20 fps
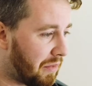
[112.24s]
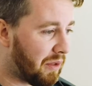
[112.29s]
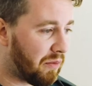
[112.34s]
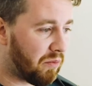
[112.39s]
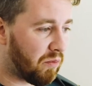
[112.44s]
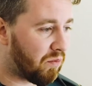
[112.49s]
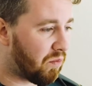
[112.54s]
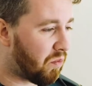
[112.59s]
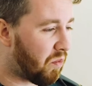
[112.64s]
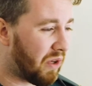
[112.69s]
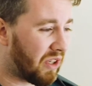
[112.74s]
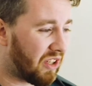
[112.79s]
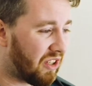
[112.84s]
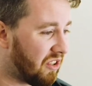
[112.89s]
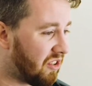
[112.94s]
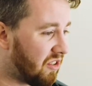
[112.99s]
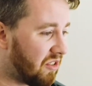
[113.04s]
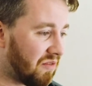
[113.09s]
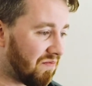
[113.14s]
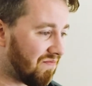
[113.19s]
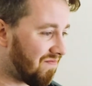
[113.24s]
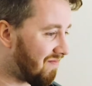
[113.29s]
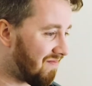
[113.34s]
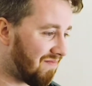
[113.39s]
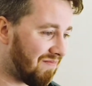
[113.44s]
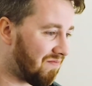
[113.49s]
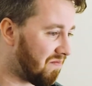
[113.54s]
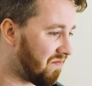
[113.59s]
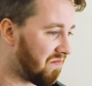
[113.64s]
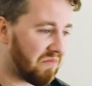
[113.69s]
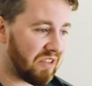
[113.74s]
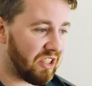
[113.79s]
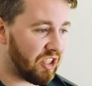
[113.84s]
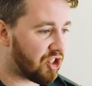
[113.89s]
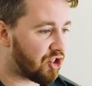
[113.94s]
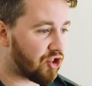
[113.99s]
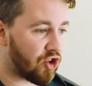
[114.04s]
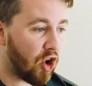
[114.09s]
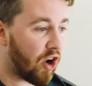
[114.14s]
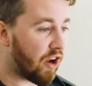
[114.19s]
mean, we could
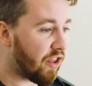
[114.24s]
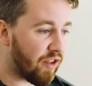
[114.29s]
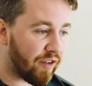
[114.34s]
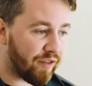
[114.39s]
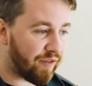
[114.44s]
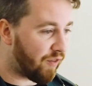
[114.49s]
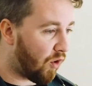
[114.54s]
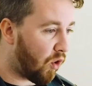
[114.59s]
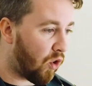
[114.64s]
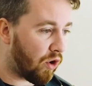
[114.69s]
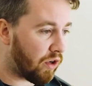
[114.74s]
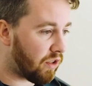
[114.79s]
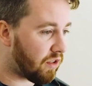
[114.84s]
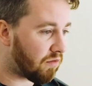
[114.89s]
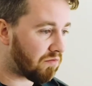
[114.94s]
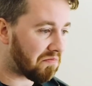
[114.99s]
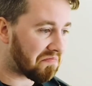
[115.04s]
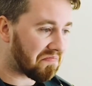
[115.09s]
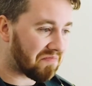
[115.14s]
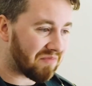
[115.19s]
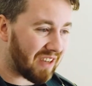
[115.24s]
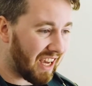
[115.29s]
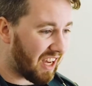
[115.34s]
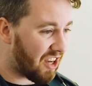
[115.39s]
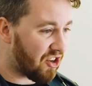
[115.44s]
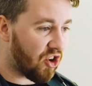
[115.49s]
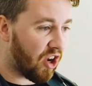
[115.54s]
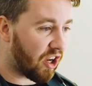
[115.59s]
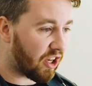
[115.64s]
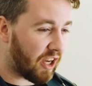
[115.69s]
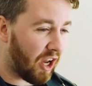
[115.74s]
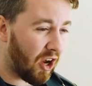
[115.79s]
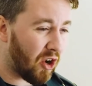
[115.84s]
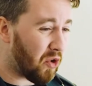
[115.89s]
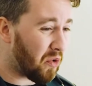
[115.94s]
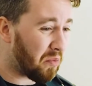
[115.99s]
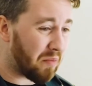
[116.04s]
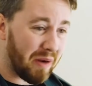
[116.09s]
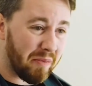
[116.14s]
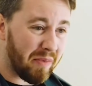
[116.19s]
destroy the phone, get a new
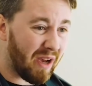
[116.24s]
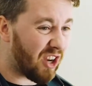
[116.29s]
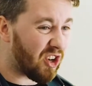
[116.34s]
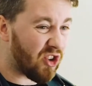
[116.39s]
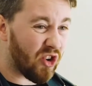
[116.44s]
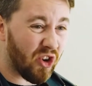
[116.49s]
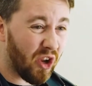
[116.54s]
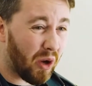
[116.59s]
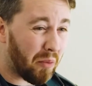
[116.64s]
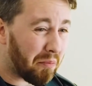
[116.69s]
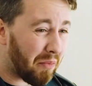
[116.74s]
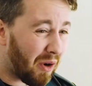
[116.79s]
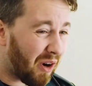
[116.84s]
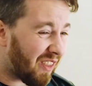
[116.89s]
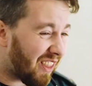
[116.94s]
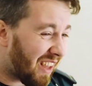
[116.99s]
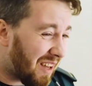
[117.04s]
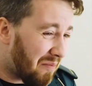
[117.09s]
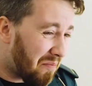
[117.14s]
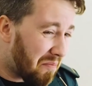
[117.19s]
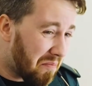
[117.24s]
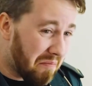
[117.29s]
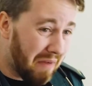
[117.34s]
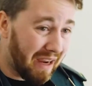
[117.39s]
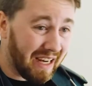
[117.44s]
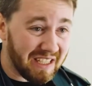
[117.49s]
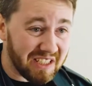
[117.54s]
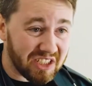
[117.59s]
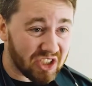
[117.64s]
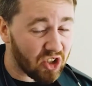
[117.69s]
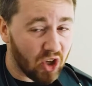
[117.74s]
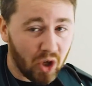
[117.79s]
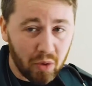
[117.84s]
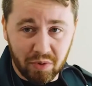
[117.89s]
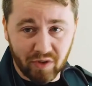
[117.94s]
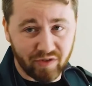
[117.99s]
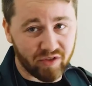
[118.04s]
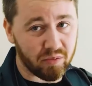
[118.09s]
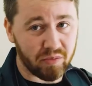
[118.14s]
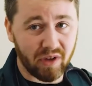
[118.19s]
account, maybe a new number, that might
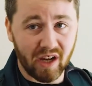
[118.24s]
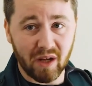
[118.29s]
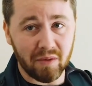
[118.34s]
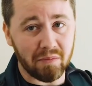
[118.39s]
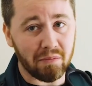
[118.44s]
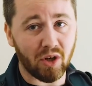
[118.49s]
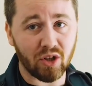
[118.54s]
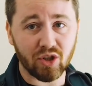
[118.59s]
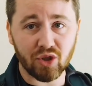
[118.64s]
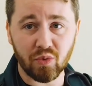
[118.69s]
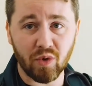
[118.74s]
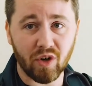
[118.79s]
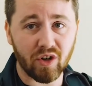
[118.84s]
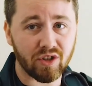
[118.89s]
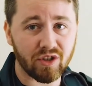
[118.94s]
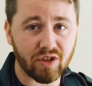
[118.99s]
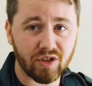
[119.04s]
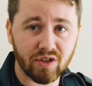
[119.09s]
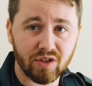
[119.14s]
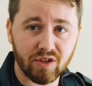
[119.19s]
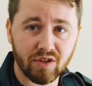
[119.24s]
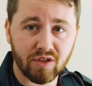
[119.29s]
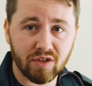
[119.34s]
stop it from getting much worse. Yeah,